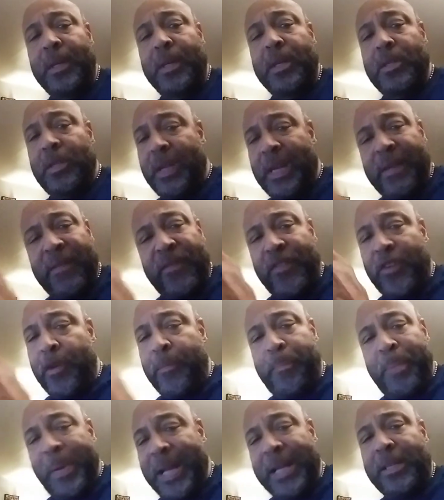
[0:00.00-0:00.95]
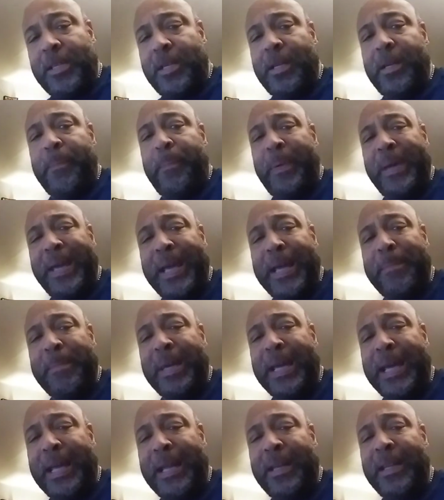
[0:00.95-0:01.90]
So even if you've been to the pen,
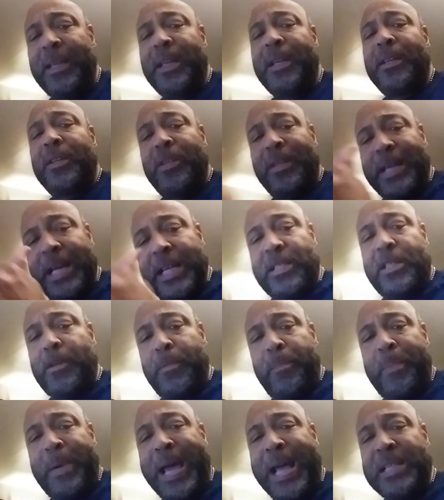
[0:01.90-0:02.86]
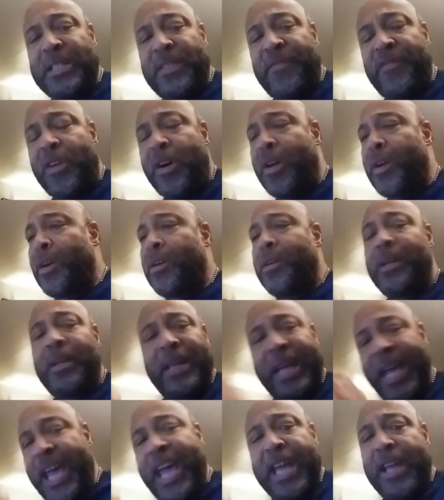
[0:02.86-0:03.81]
man, you got your badge of honor.
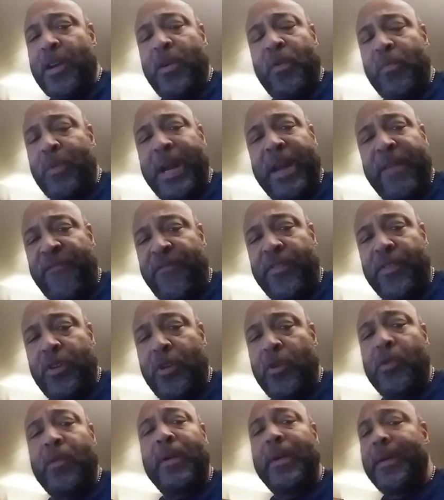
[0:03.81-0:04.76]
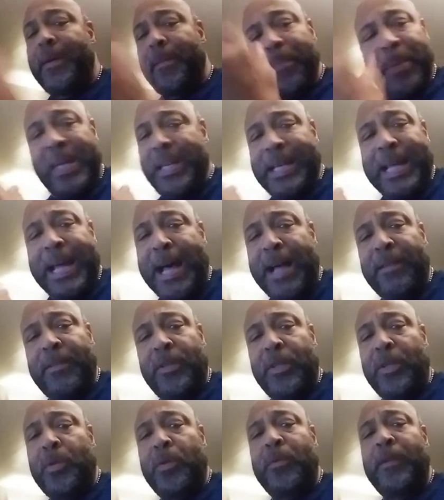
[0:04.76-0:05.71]
Hey, hooray for you. But now,
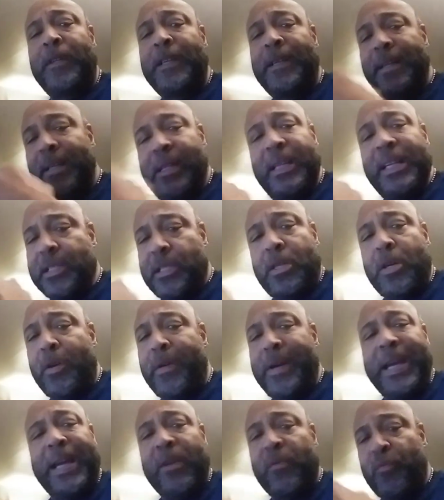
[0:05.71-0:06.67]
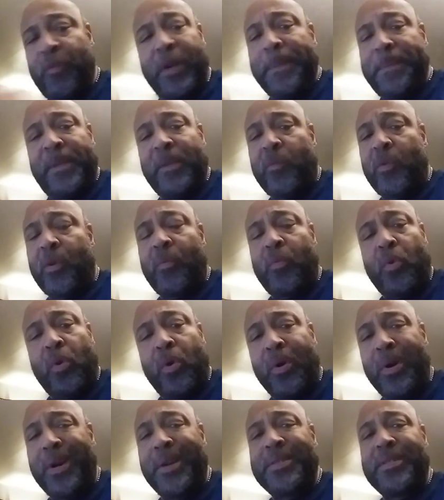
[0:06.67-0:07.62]
dude, let's go ahead and reap the
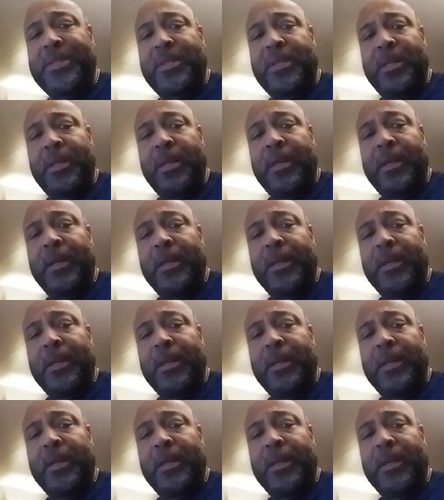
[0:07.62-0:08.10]
rewards.